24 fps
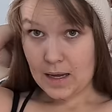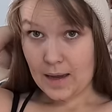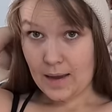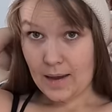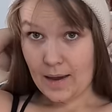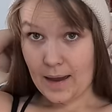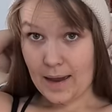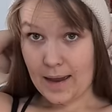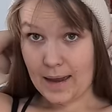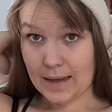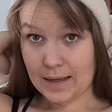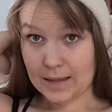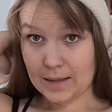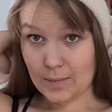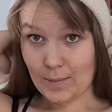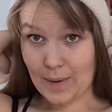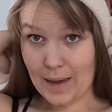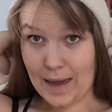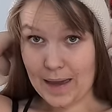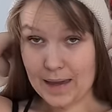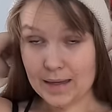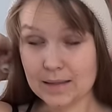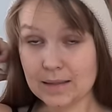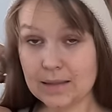a
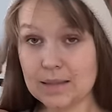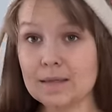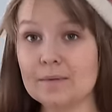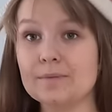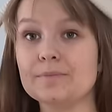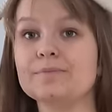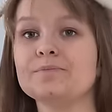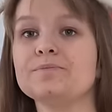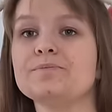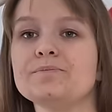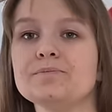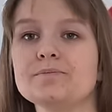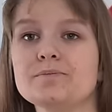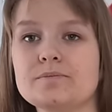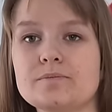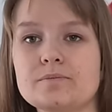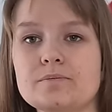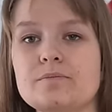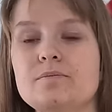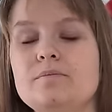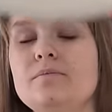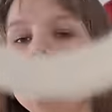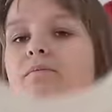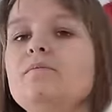headband
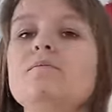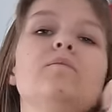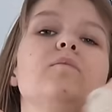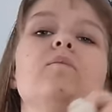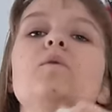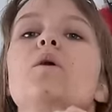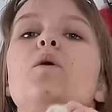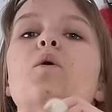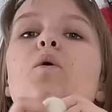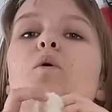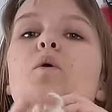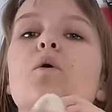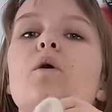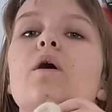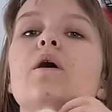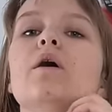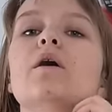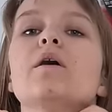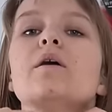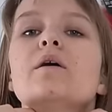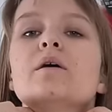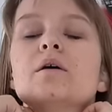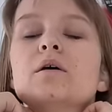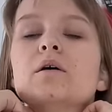
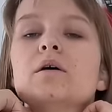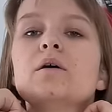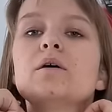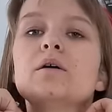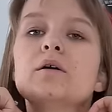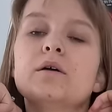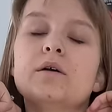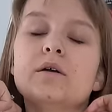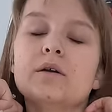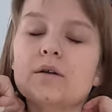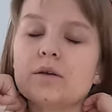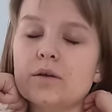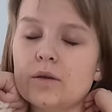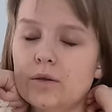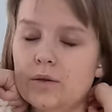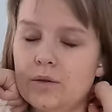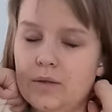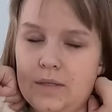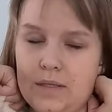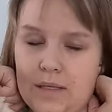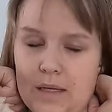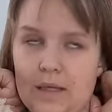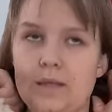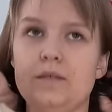or
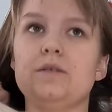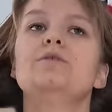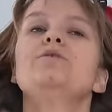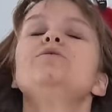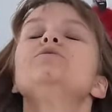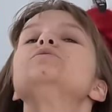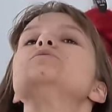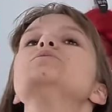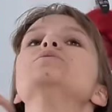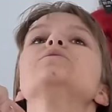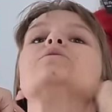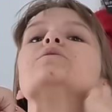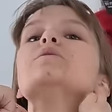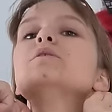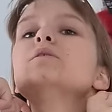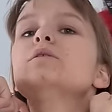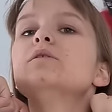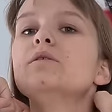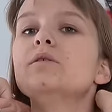use it to